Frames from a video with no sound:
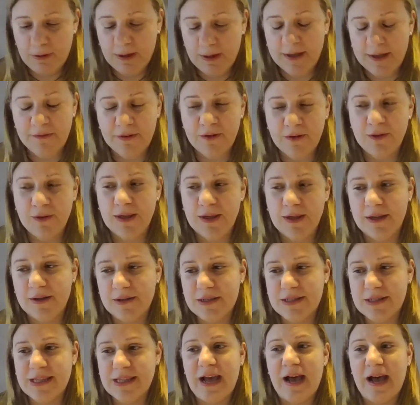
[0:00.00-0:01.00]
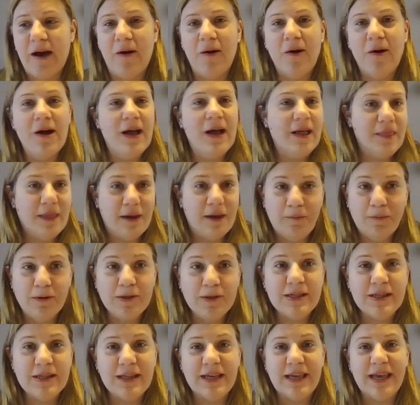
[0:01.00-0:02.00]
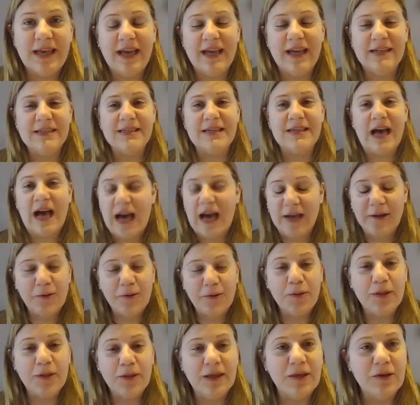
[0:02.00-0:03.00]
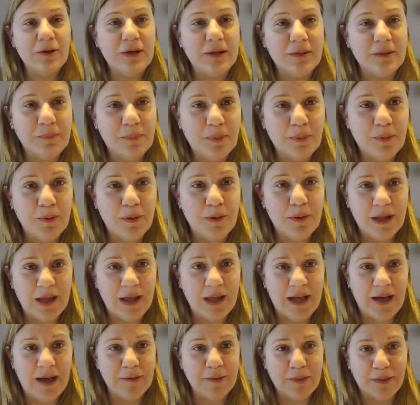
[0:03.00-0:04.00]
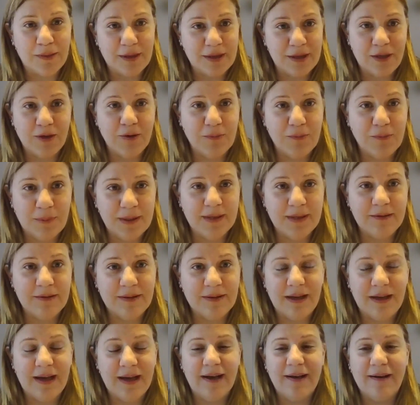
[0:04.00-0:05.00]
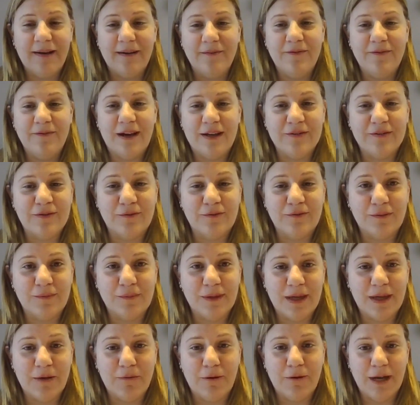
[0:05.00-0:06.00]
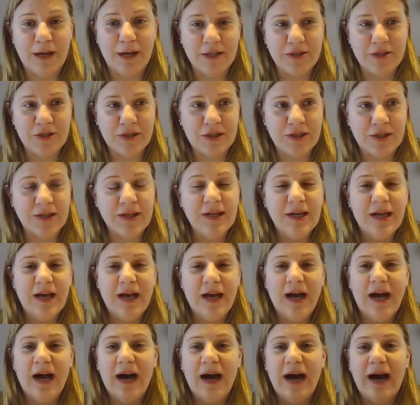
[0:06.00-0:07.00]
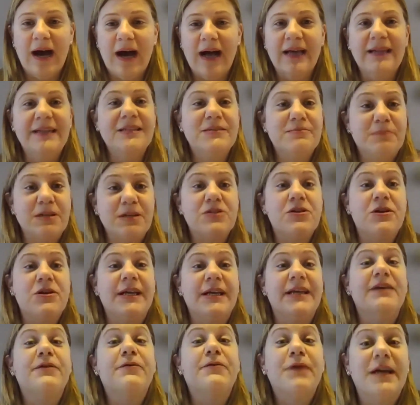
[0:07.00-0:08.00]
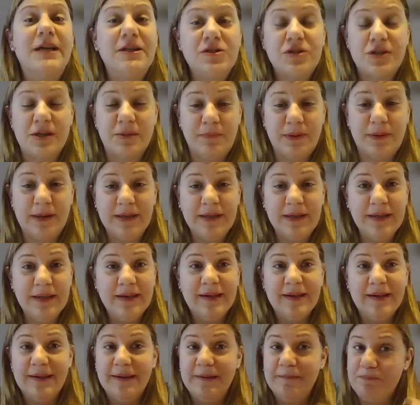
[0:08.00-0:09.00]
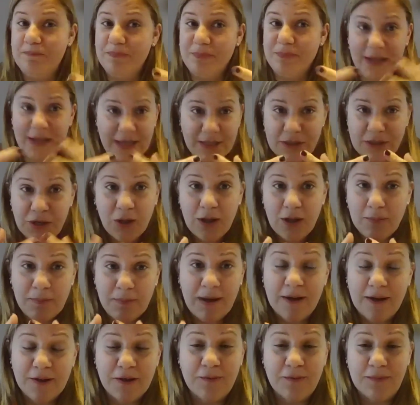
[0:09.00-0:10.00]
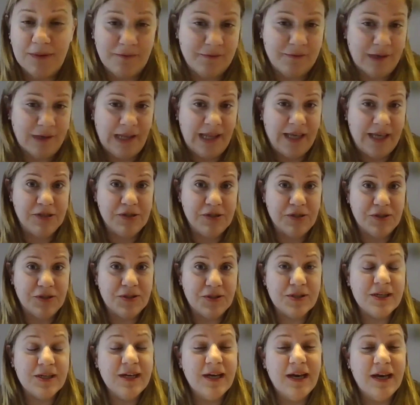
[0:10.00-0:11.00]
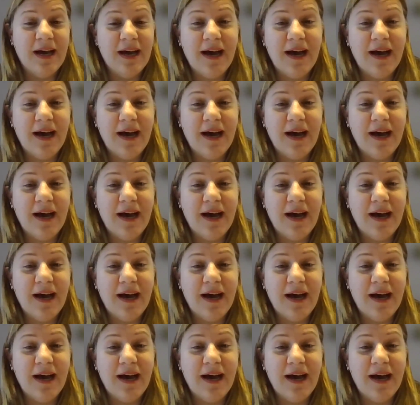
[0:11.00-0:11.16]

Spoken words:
quite a few years now. That wasn't the case. I don't think you can pull out the human factor from the equation, and especially in Greek shipping, it's all about human relations.